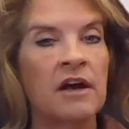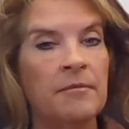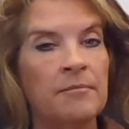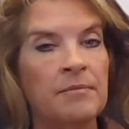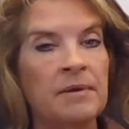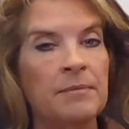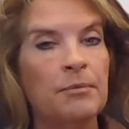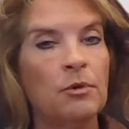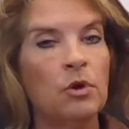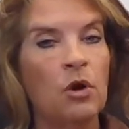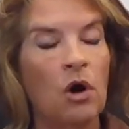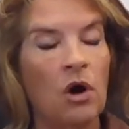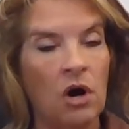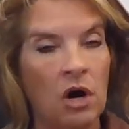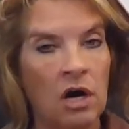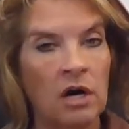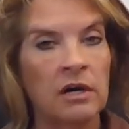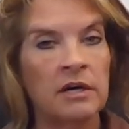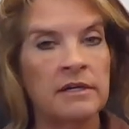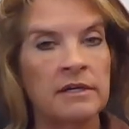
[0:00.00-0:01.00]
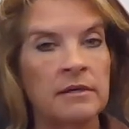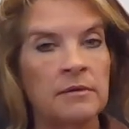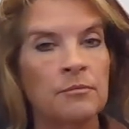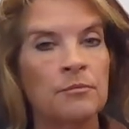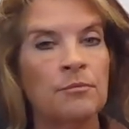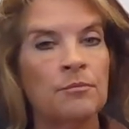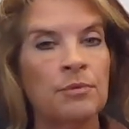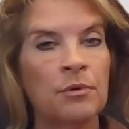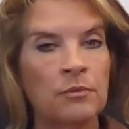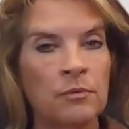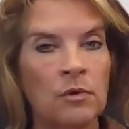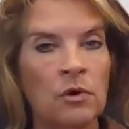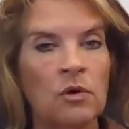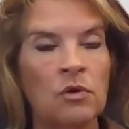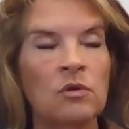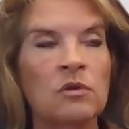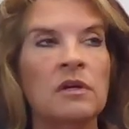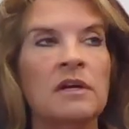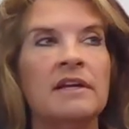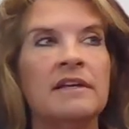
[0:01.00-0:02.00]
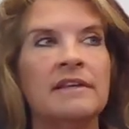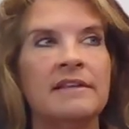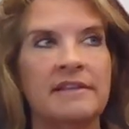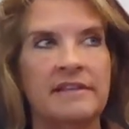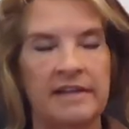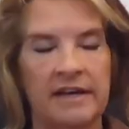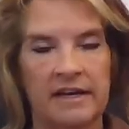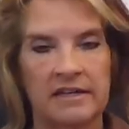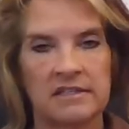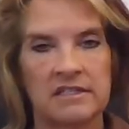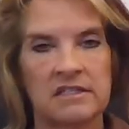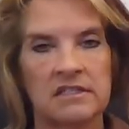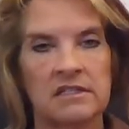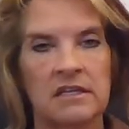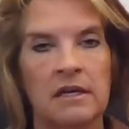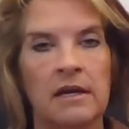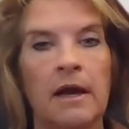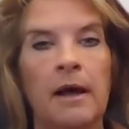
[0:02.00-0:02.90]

have people on parole? Yes.